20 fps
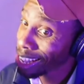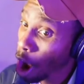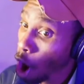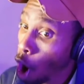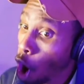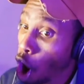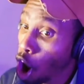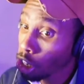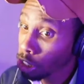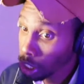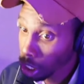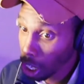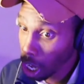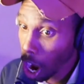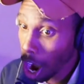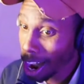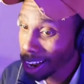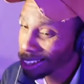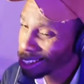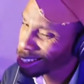
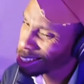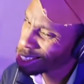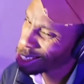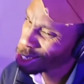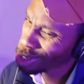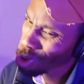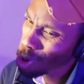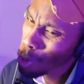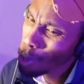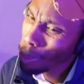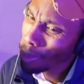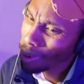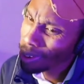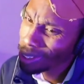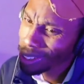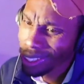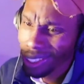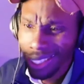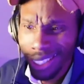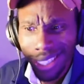All-star
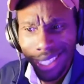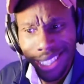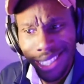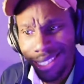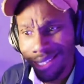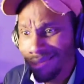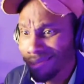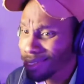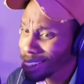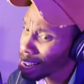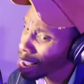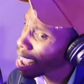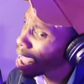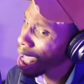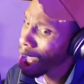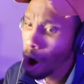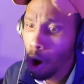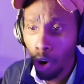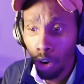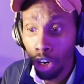supers. No,
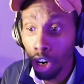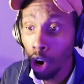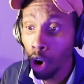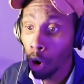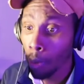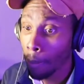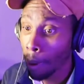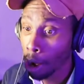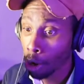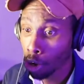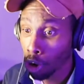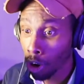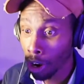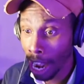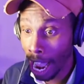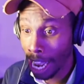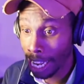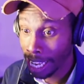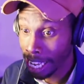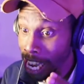I don't know about all
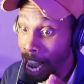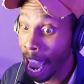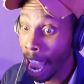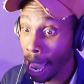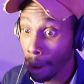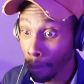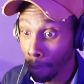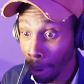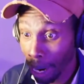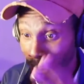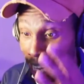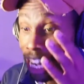that yet, but